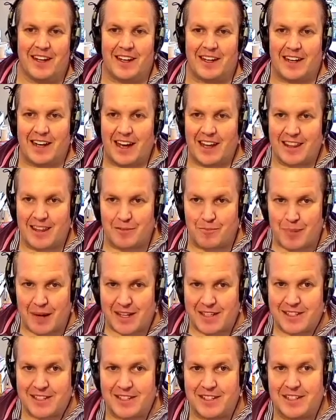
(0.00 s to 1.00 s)
In other
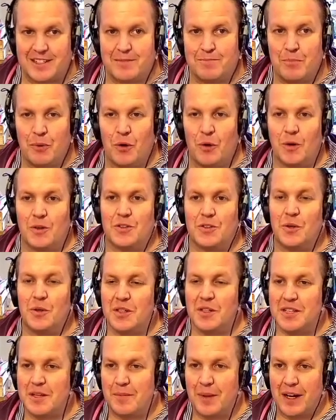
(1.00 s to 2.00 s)
passages, Paul
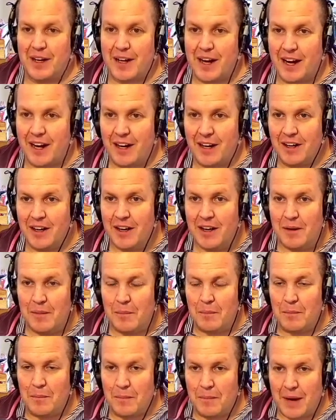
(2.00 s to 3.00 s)
talks about how
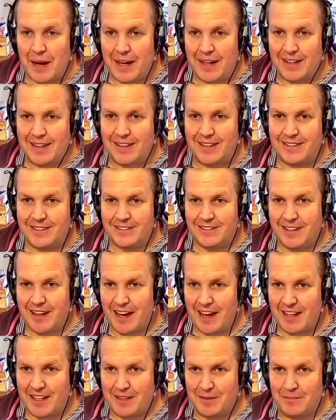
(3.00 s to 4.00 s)
men,
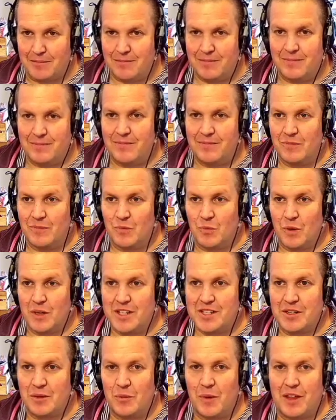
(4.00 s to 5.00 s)
Adam,
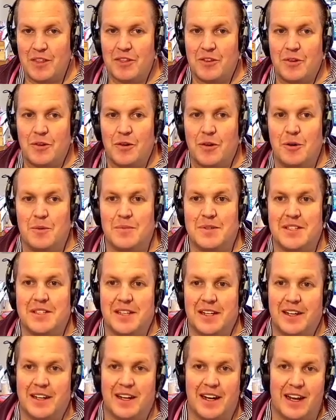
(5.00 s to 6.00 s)
was the one through whom
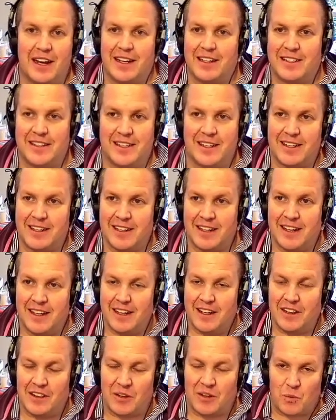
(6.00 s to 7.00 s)
sin entered
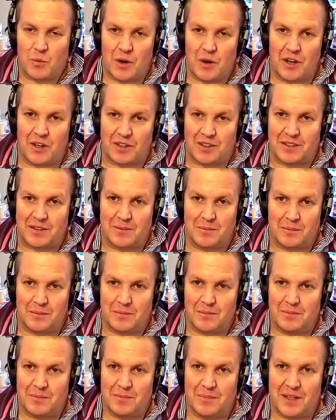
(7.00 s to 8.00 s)
the world.
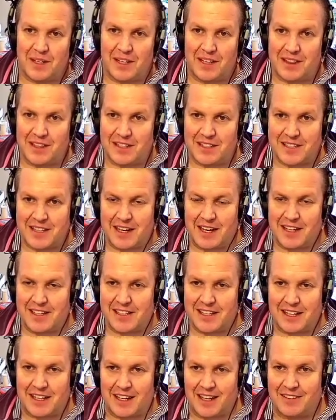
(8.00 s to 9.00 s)
But in this
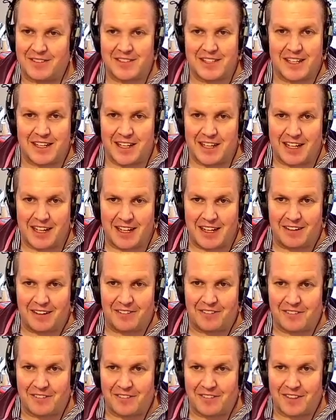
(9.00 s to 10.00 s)
case, he gives
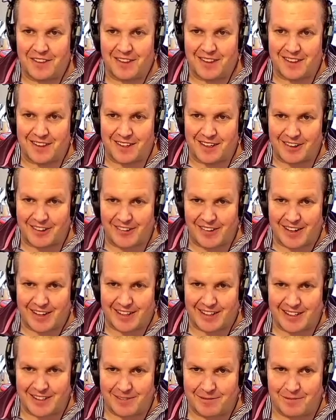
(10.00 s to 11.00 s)
Eve the
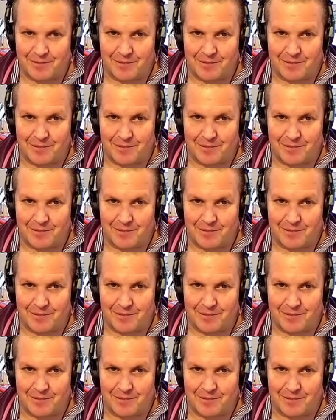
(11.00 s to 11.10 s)
credit.